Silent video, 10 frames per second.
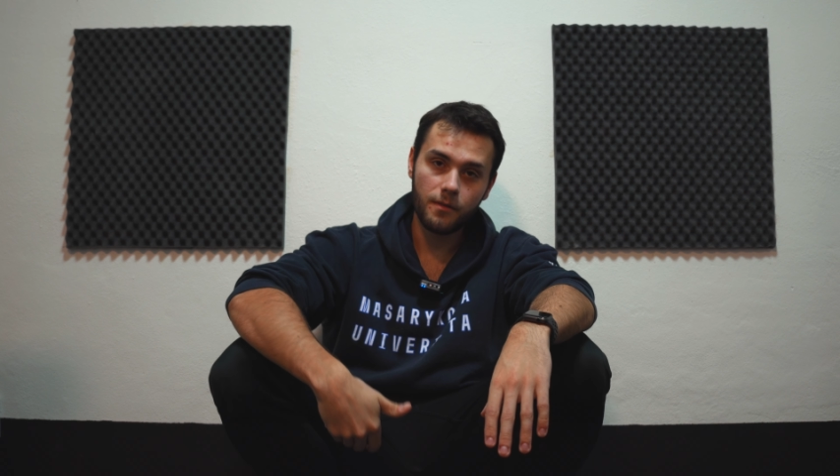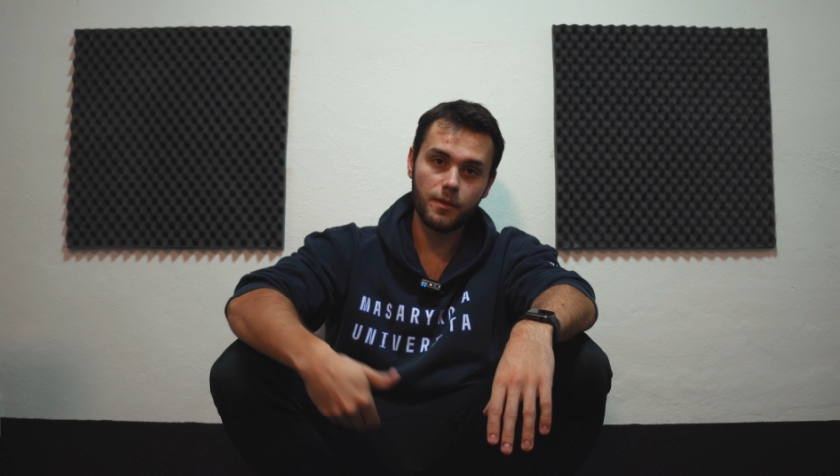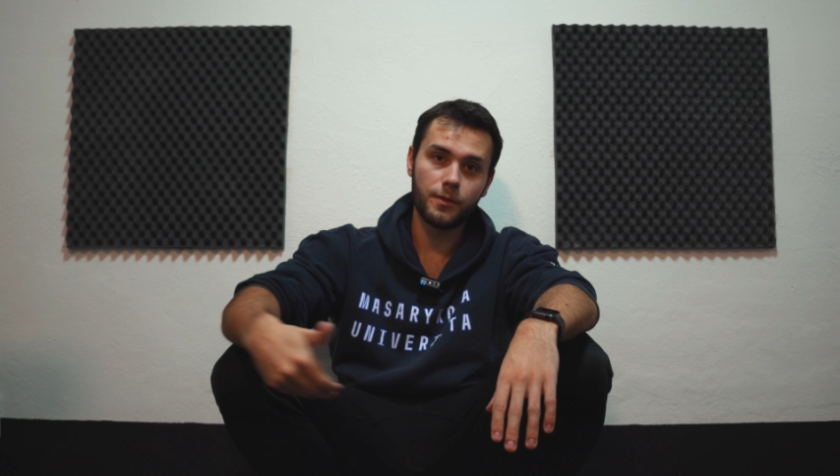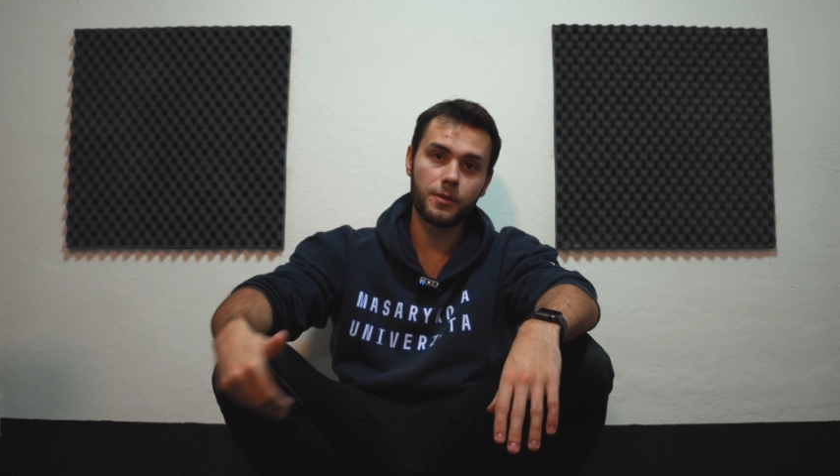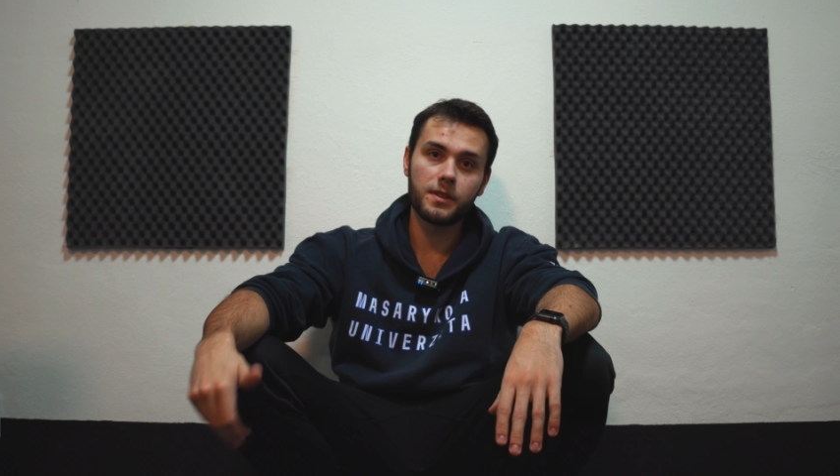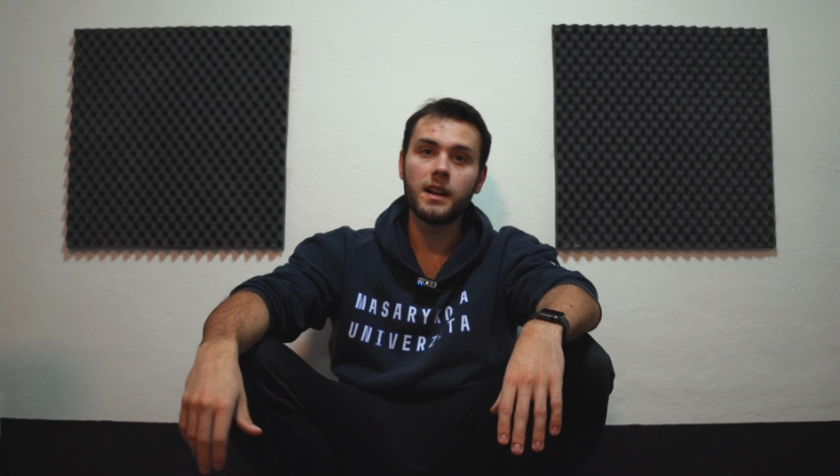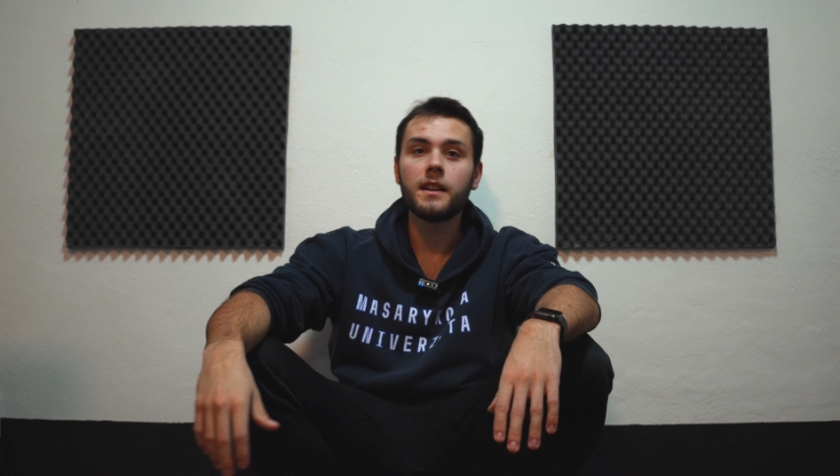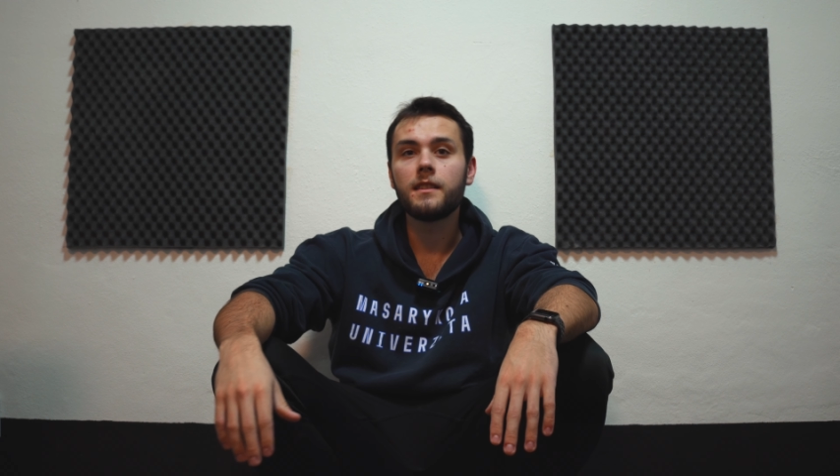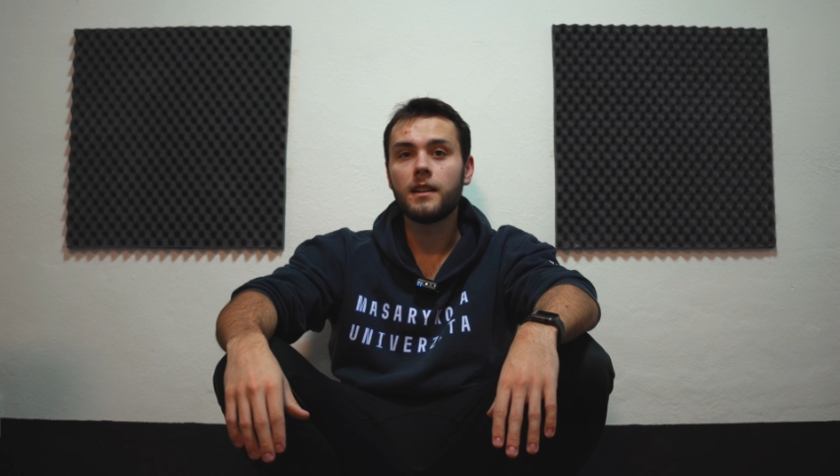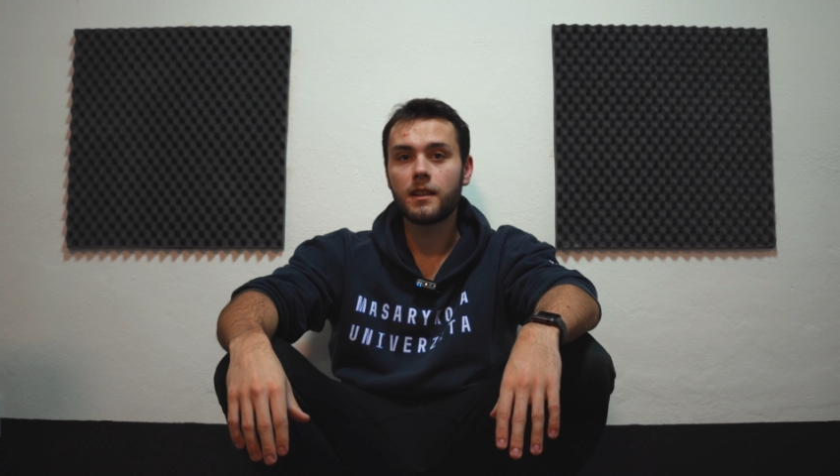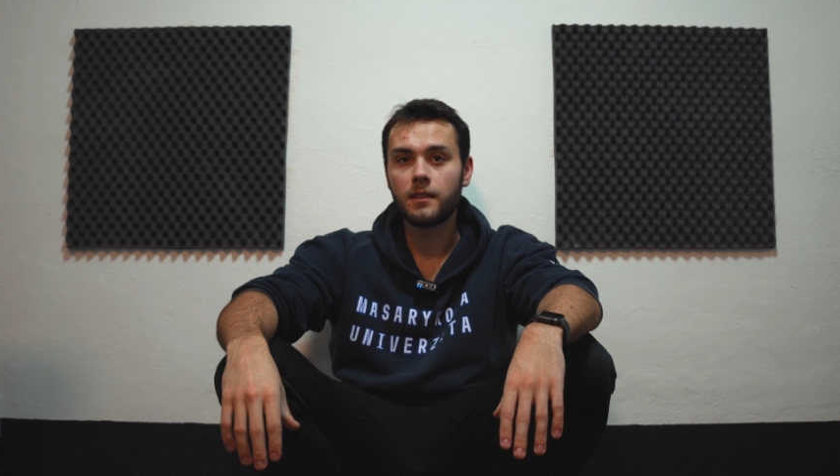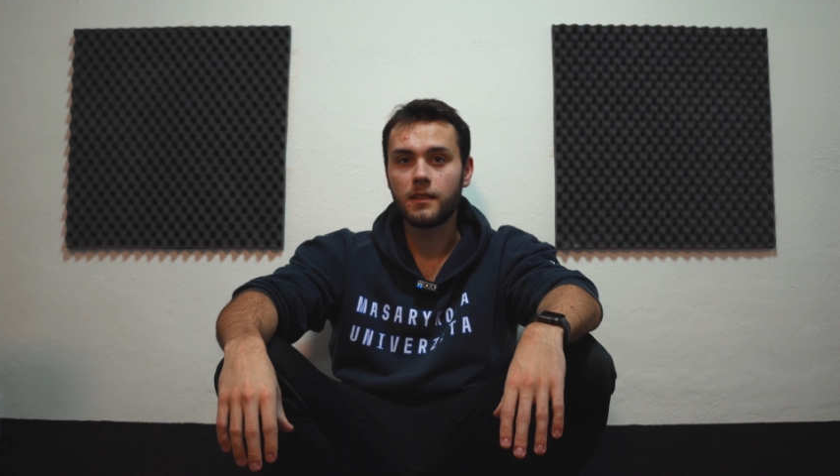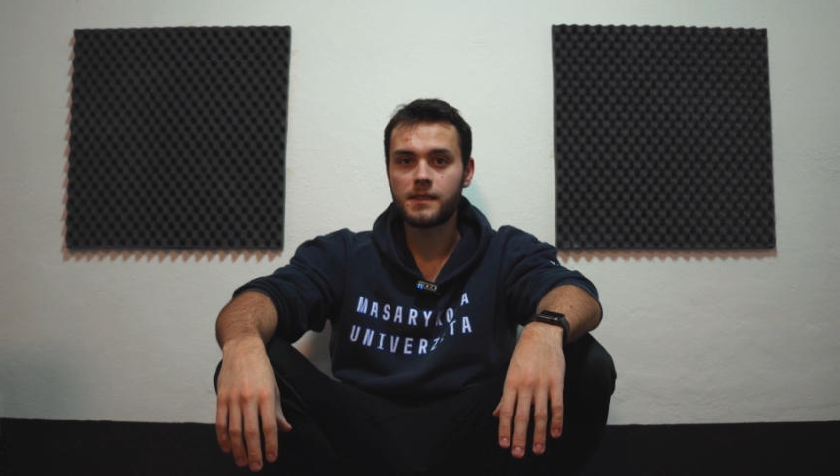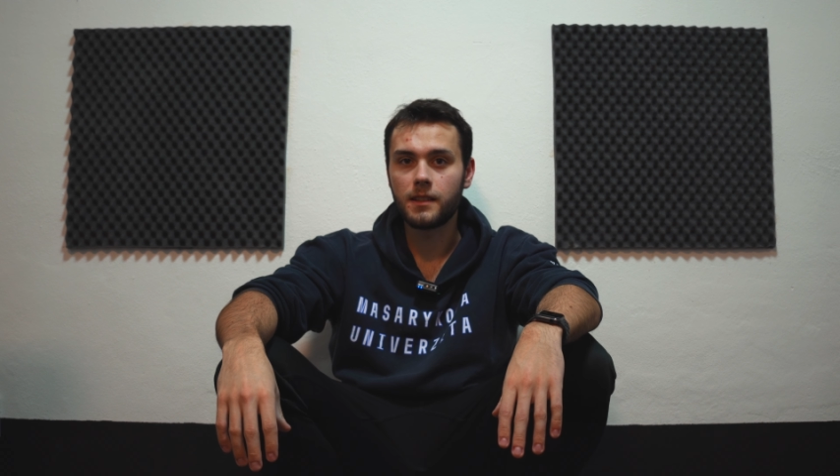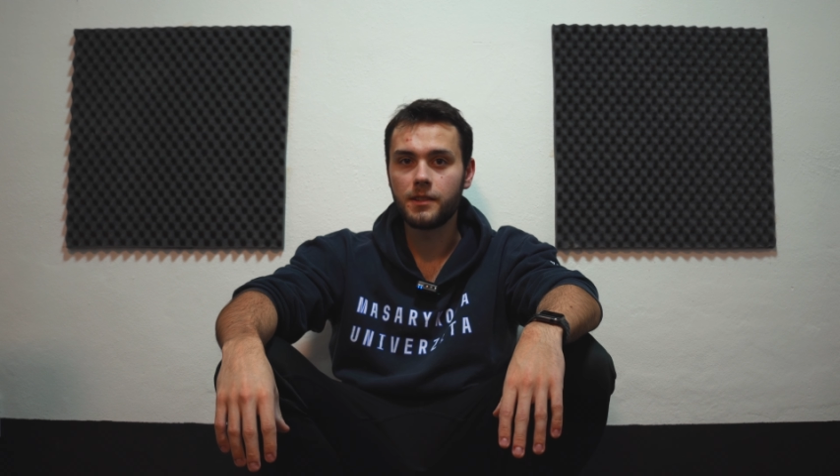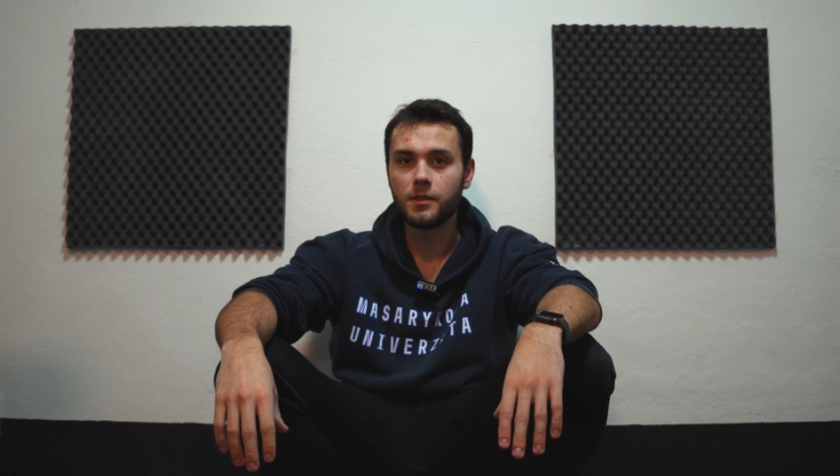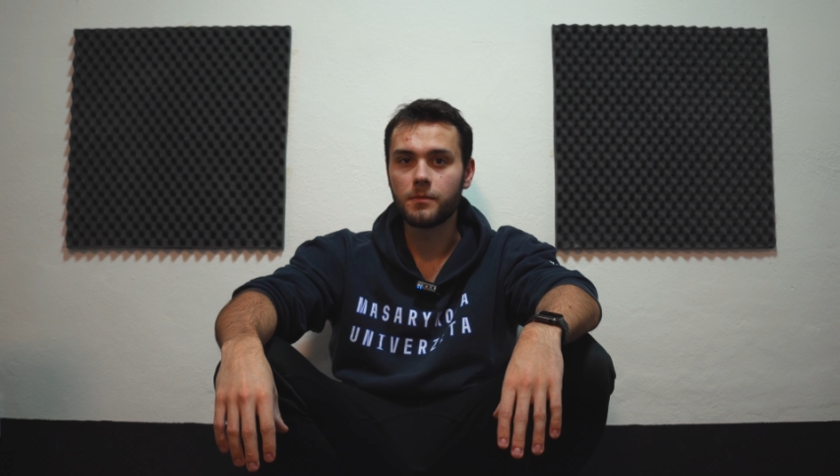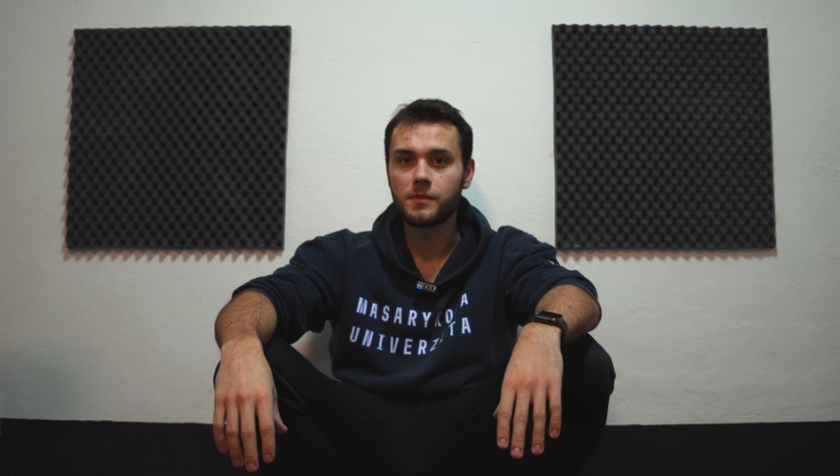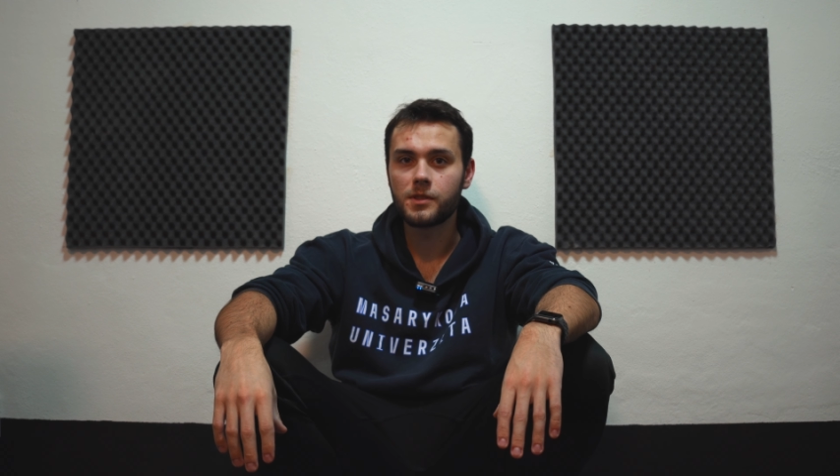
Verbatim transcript: with your tight Achilles tendon.